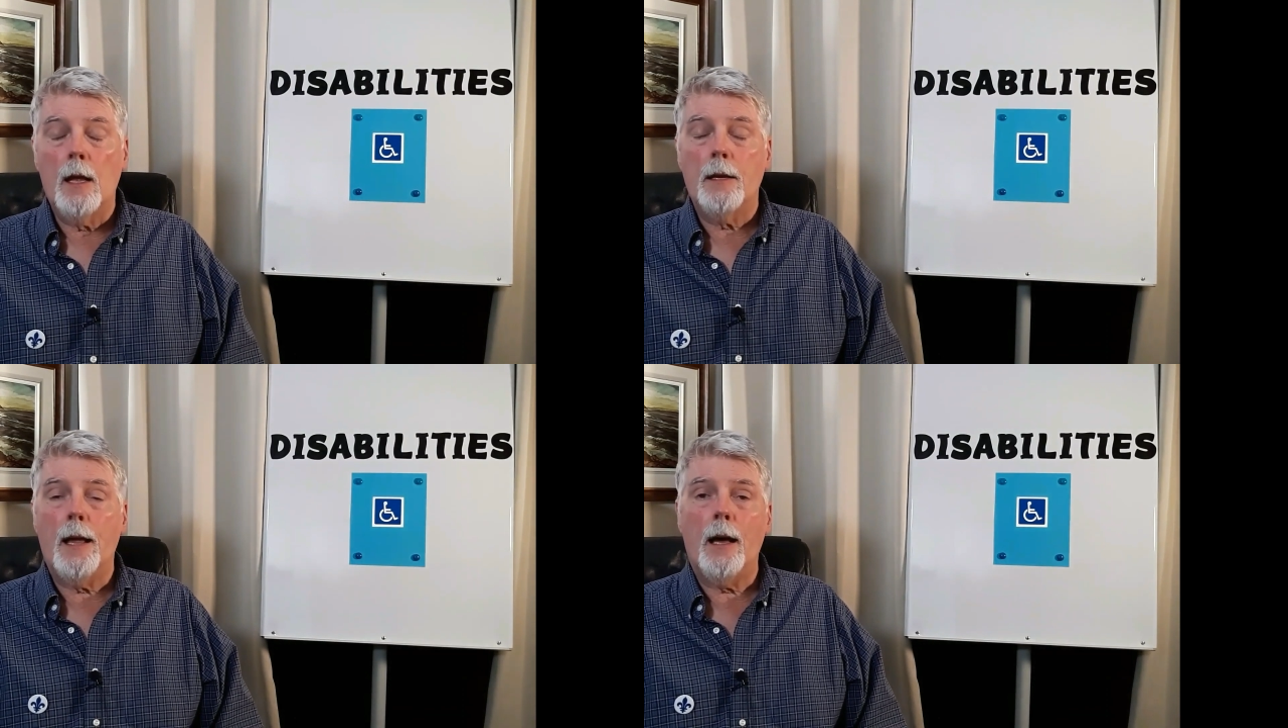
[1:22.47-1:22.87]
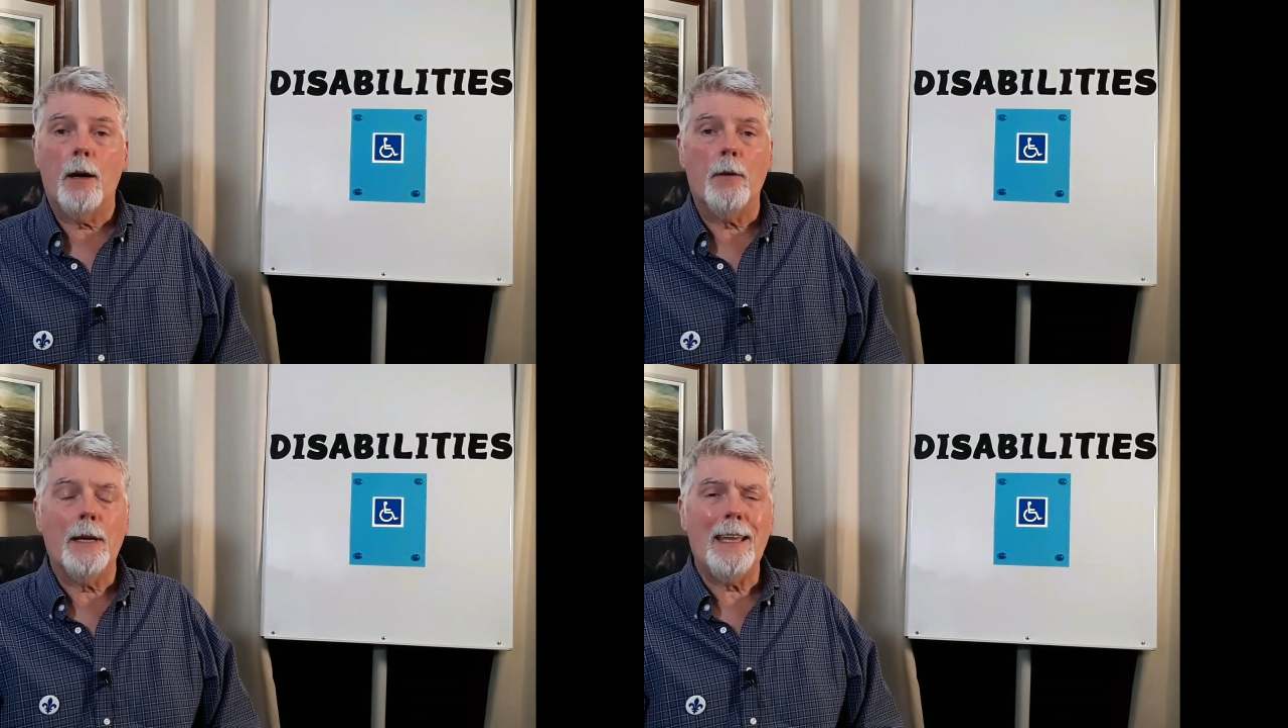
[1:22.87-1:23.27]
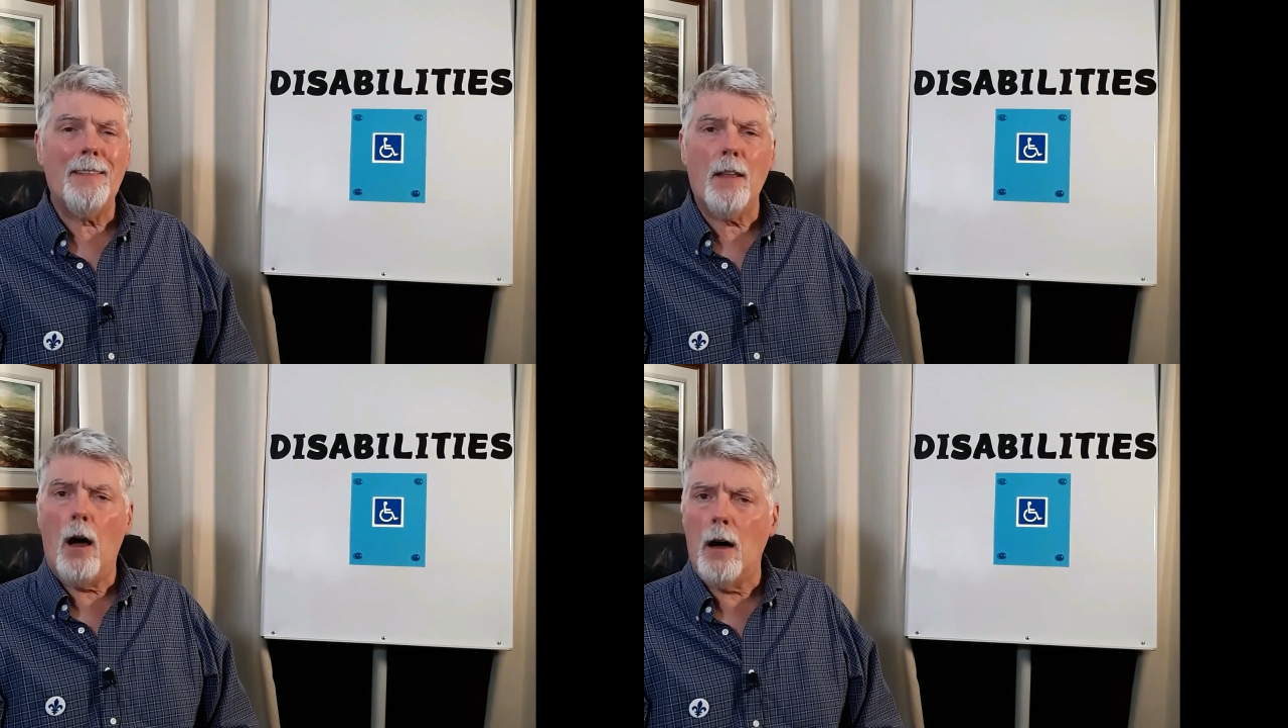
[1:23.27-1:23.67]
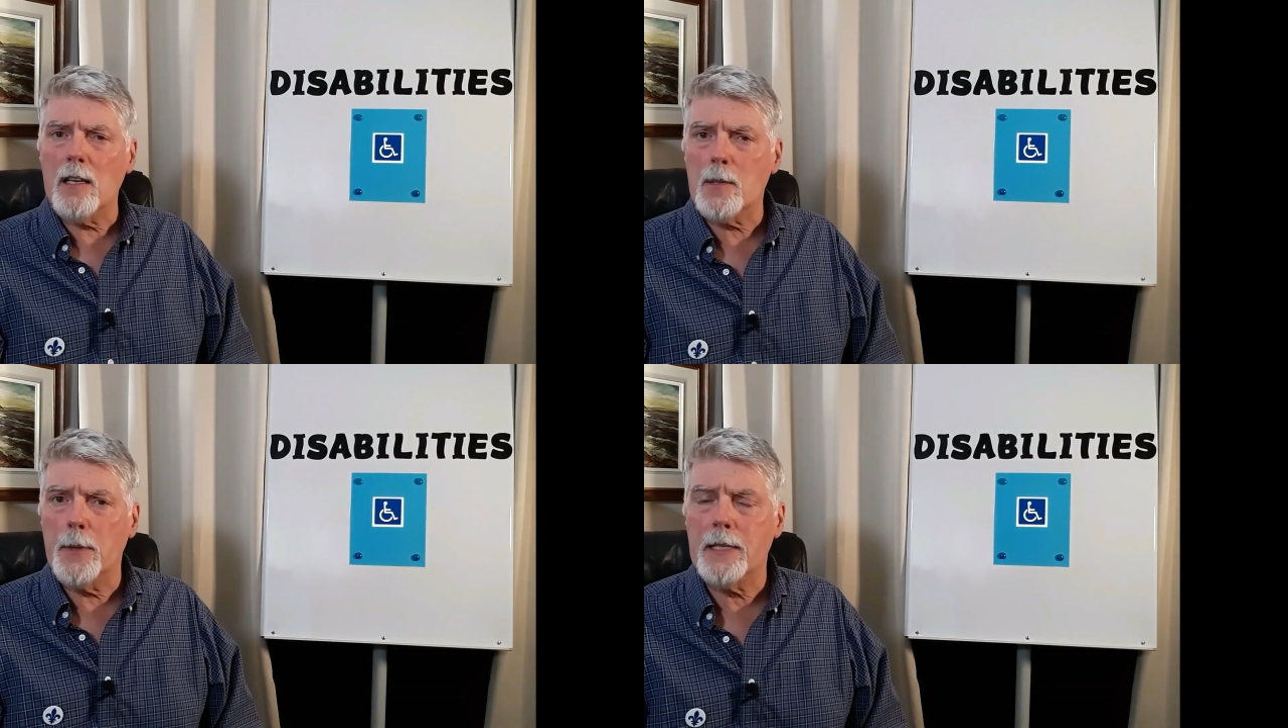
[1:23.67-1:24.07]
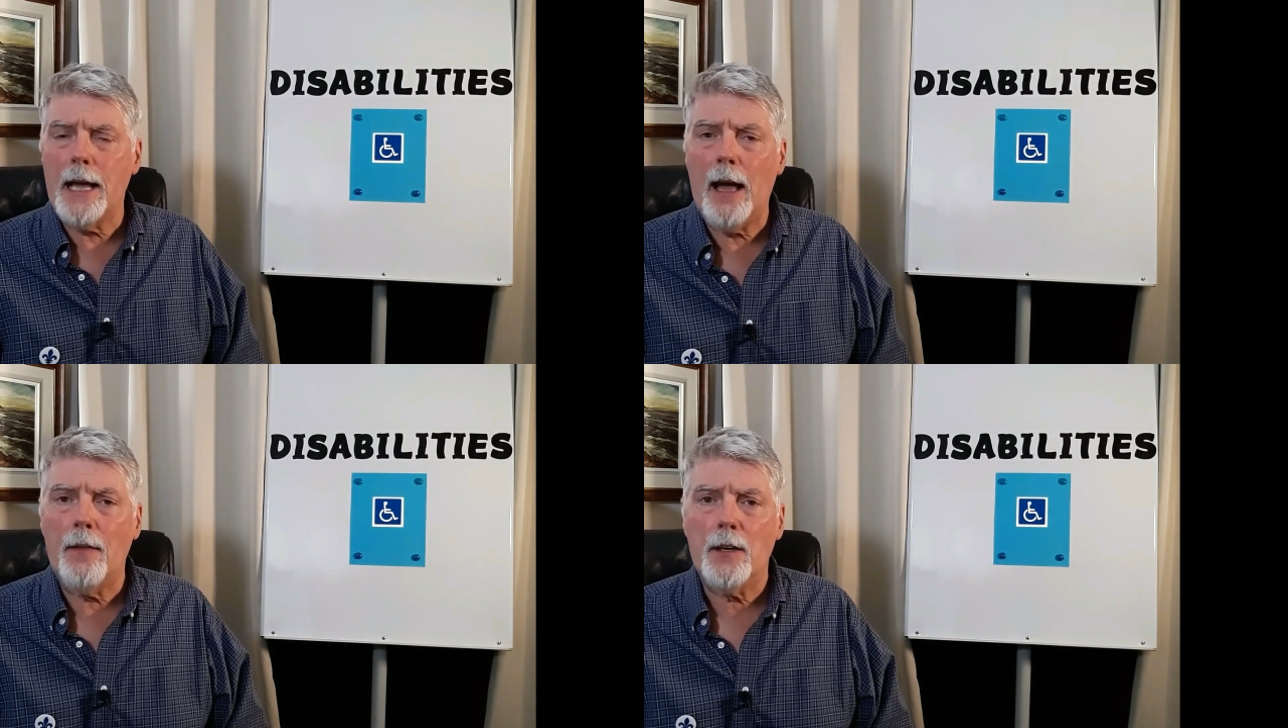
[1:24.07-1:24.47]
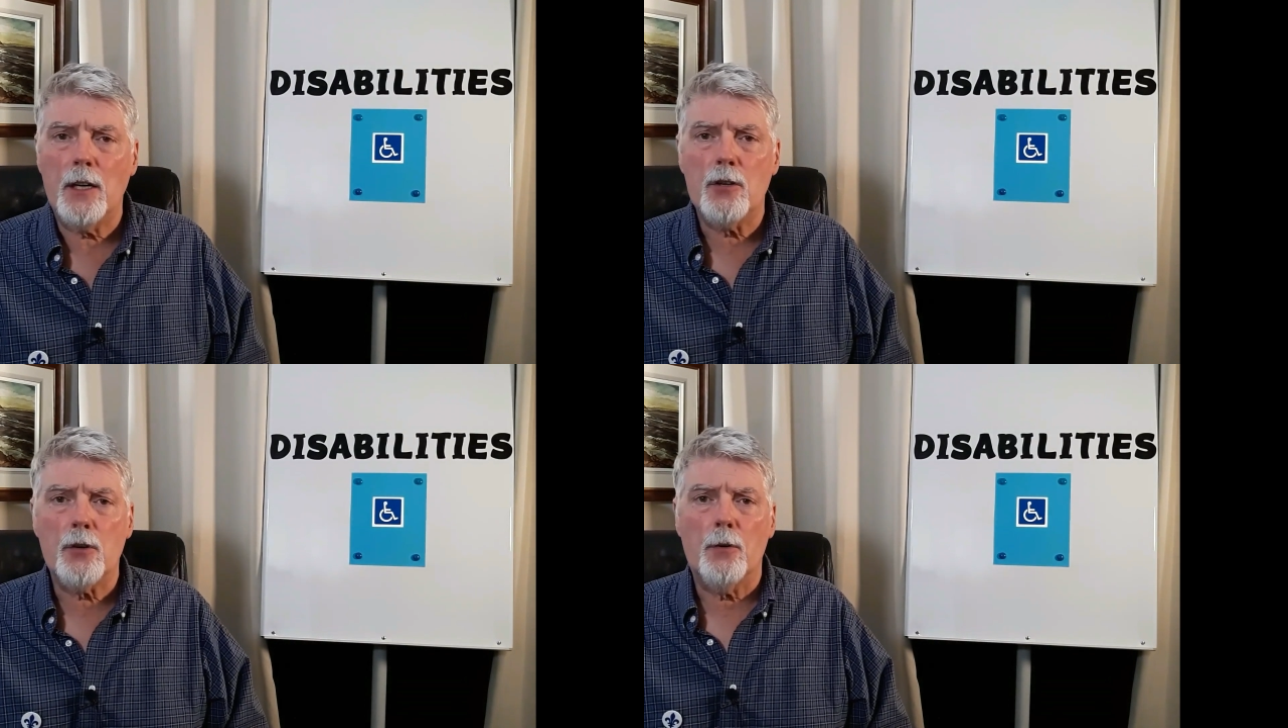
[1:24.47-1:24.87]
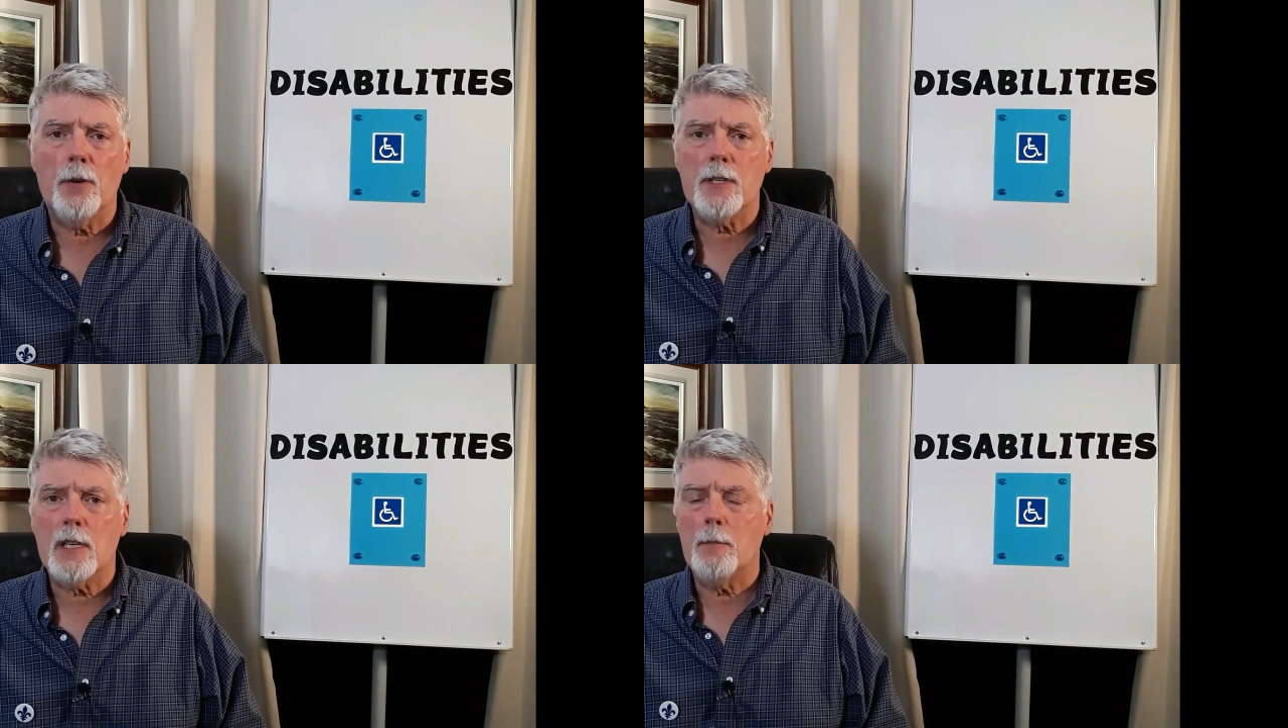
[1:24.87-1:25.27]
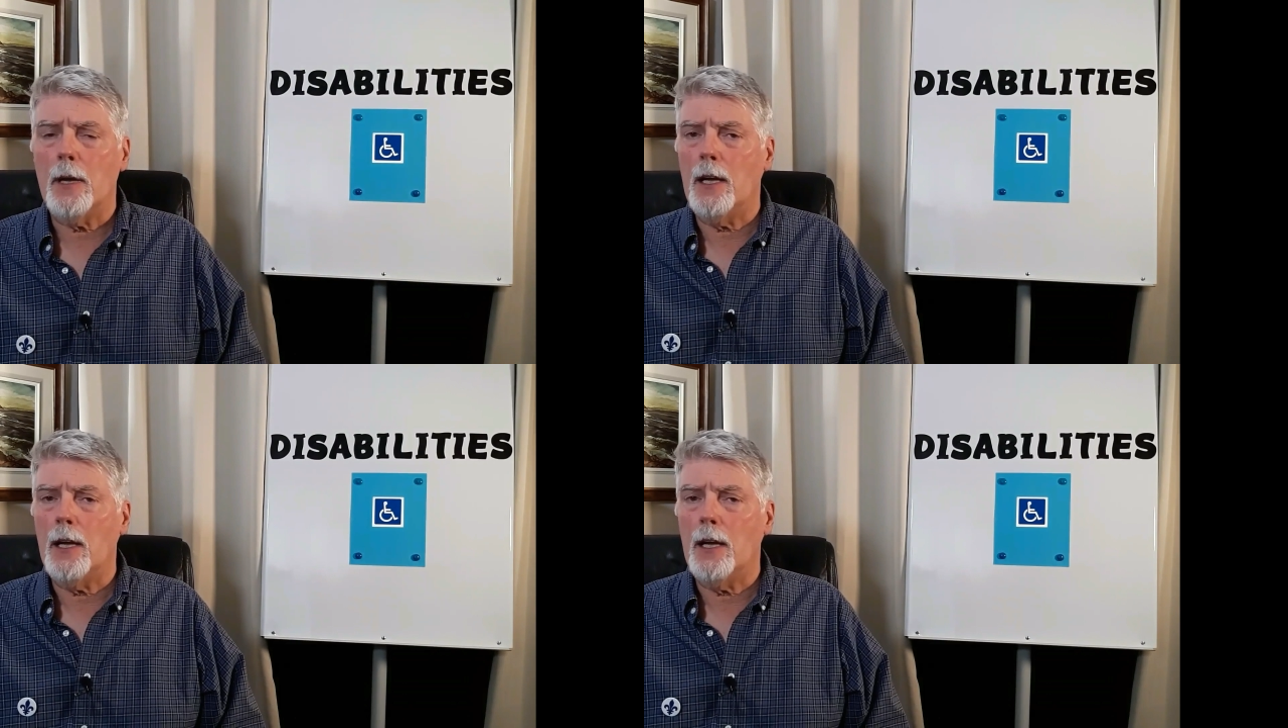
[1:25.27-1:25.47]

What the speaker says: Now, in the hospitality, tourism,